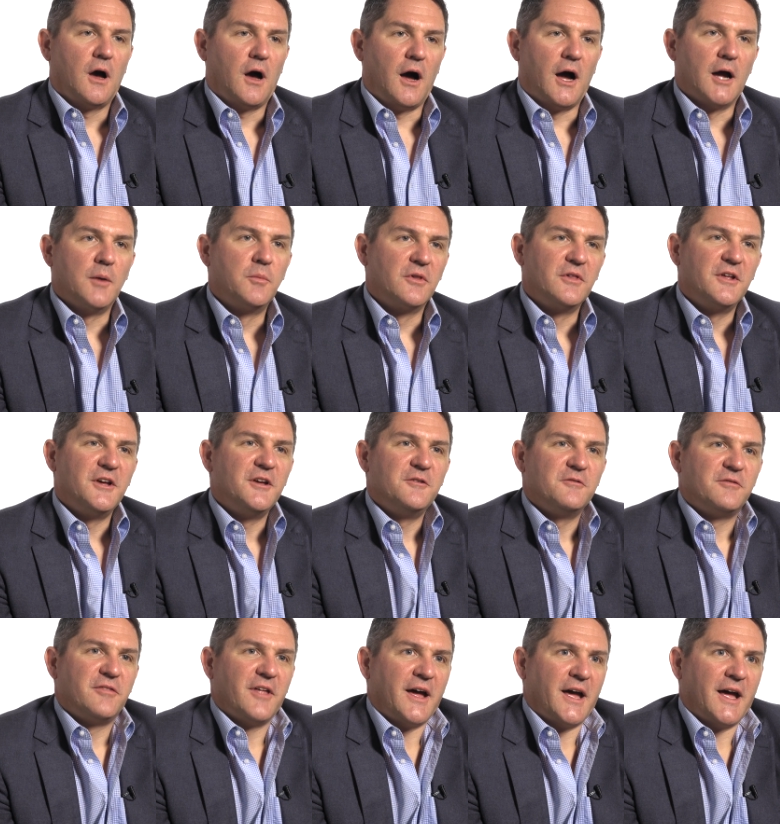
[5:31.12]
I
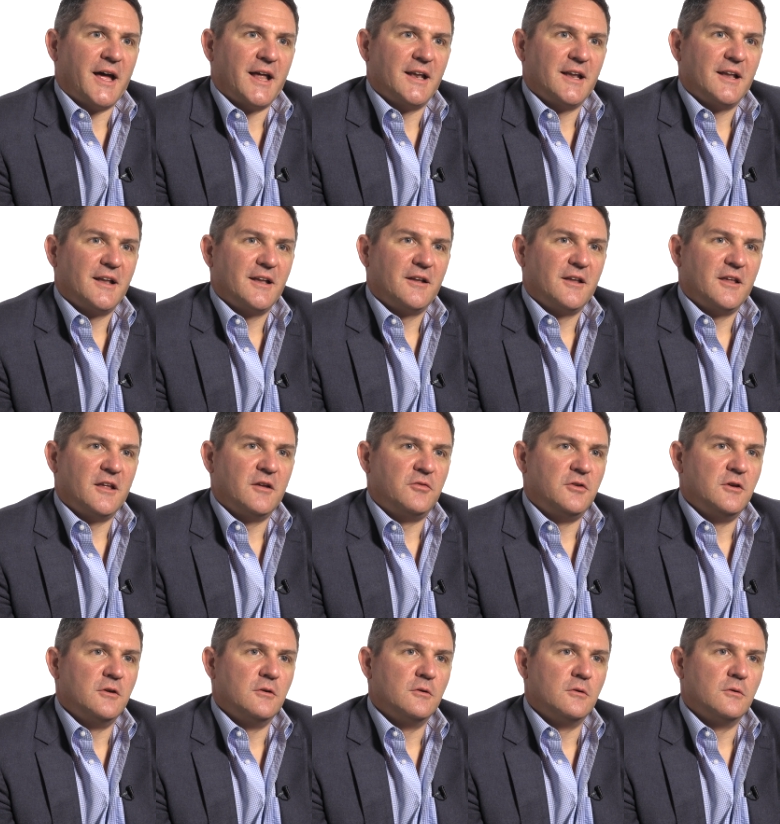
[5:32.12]
believe that
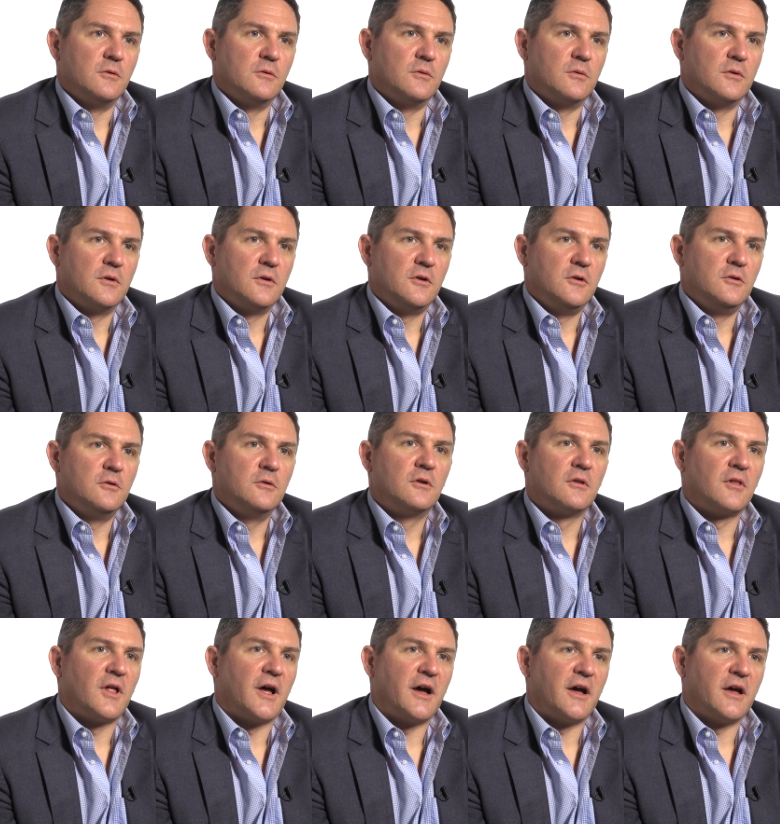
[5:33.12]
if you
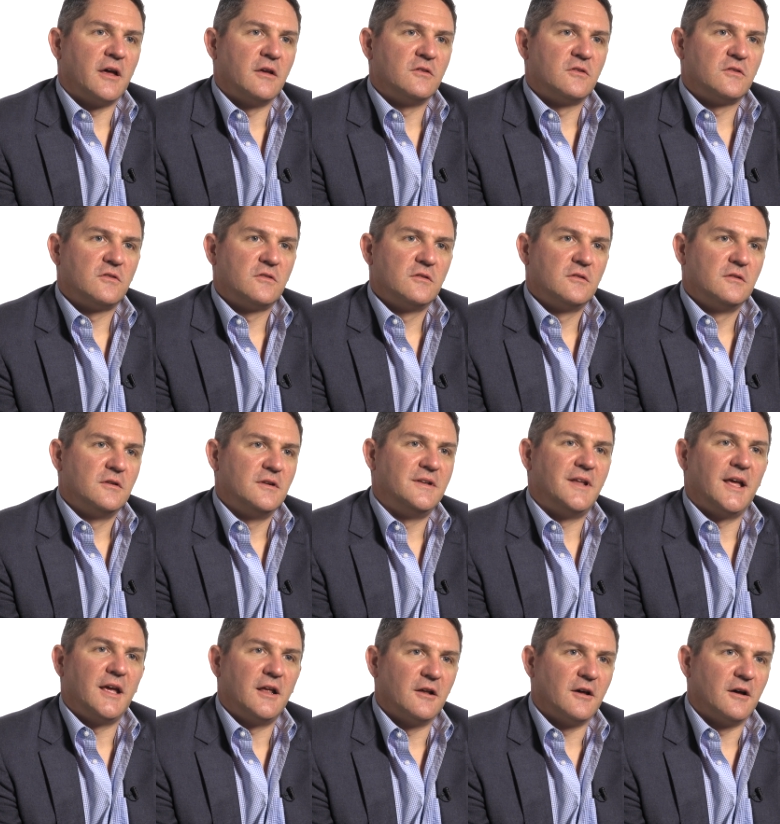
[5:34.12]
utilize
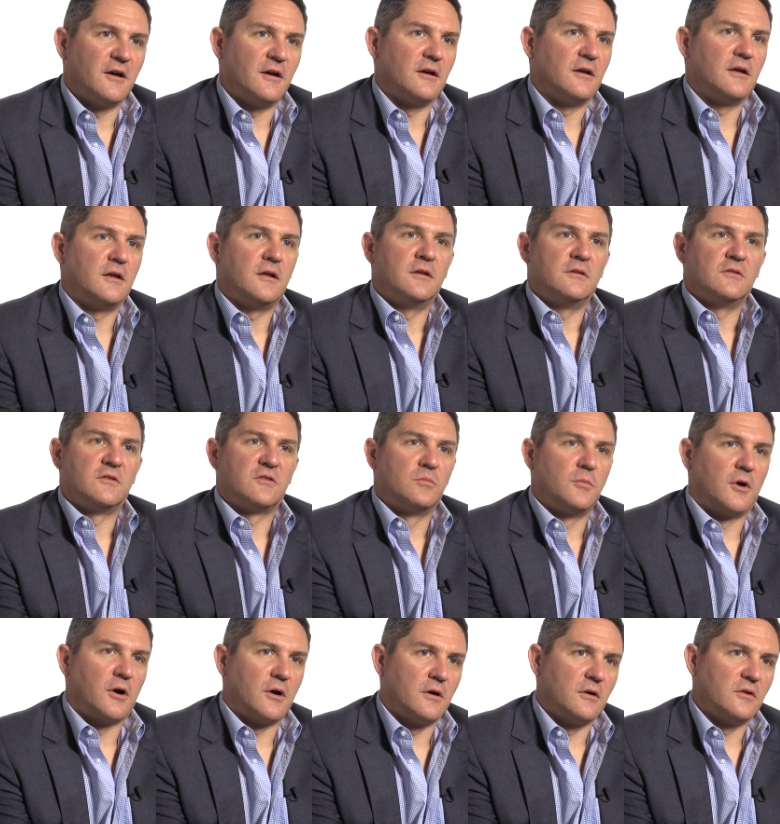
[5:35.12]
data and
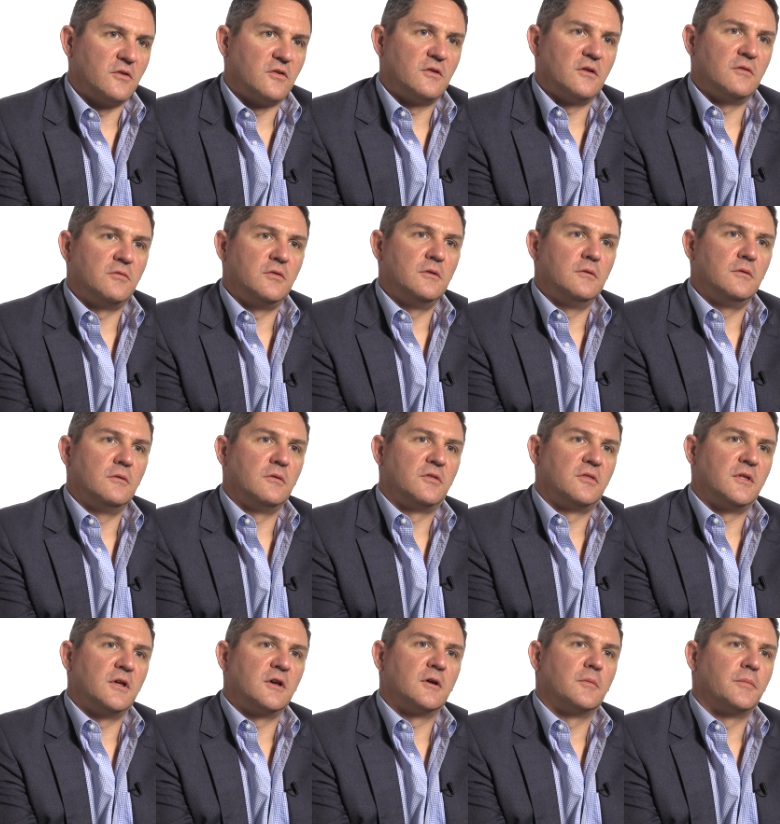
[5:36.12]
smarts, if you
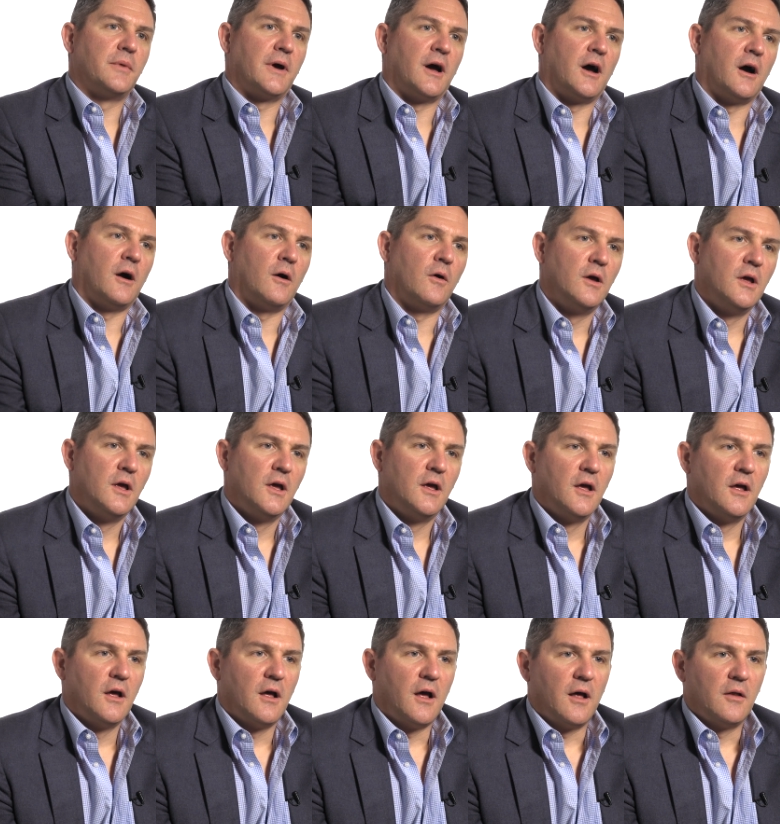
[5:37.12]
think about
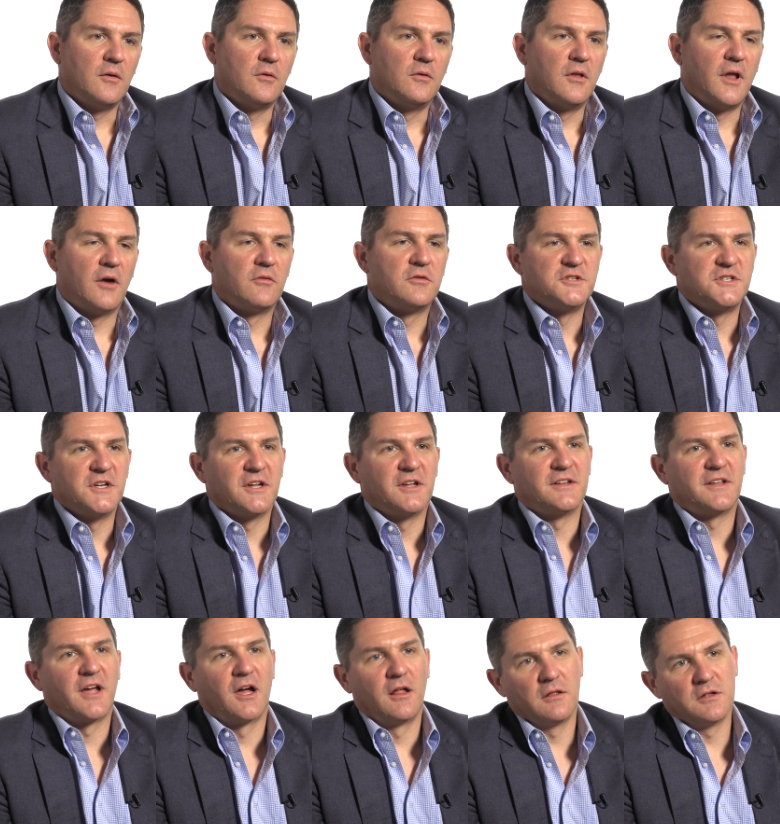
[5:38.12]
leveraging
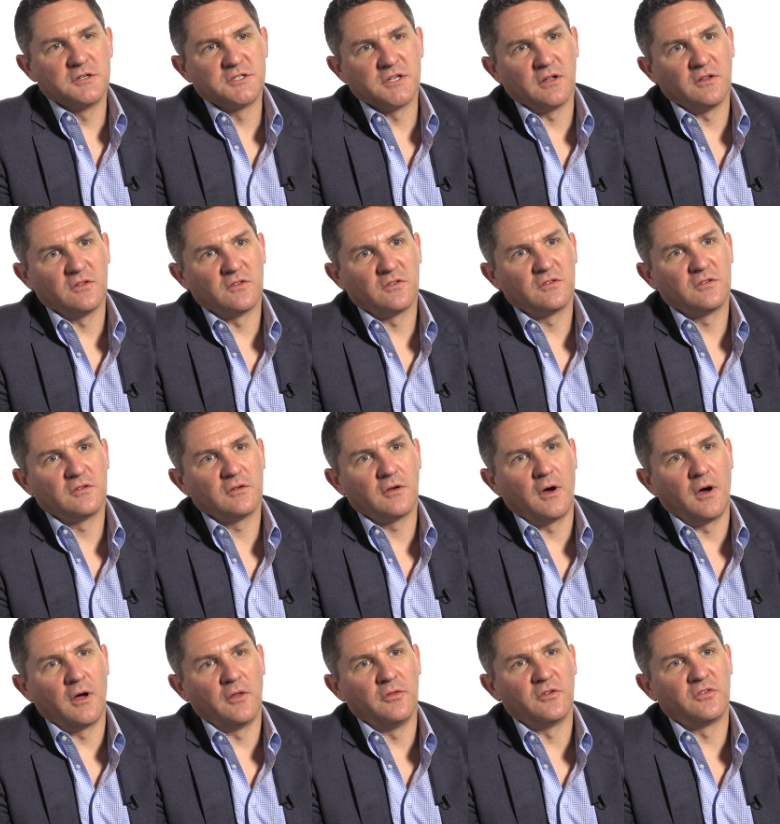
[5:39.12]
intelligence
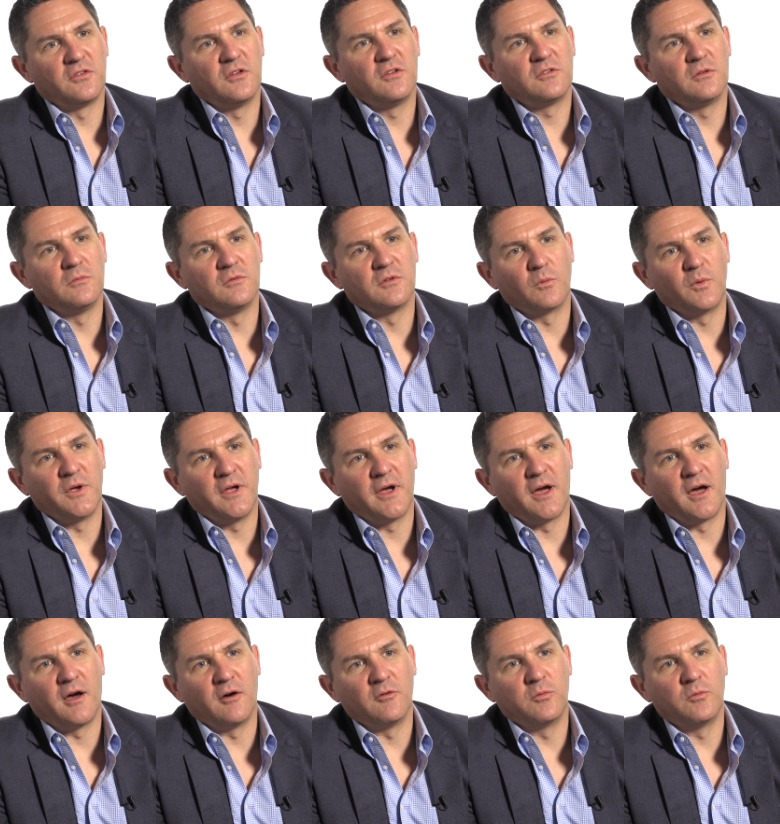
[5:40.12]
on the systems that we
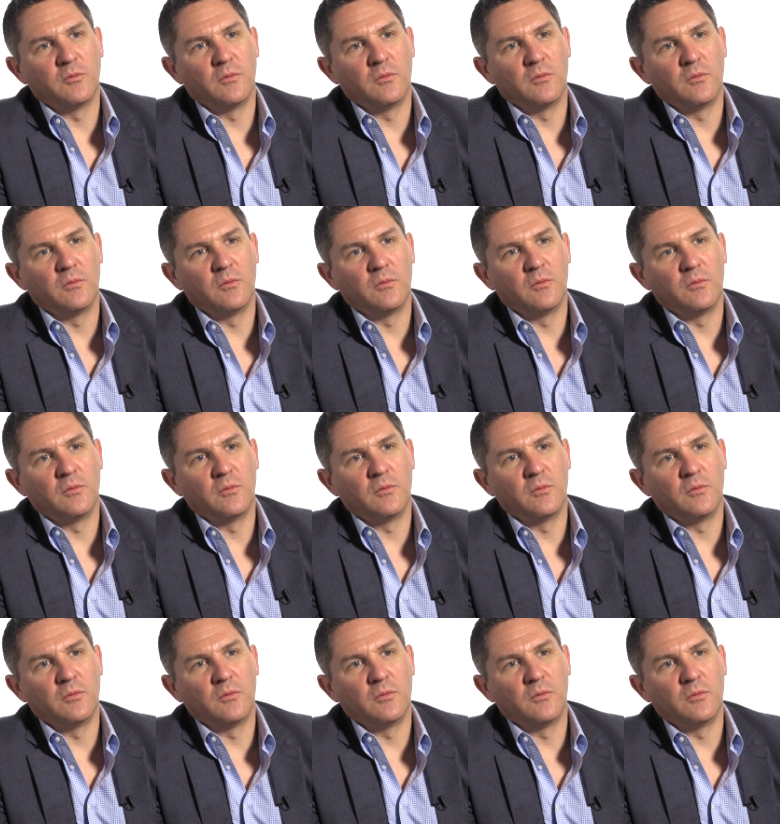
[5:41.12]
have,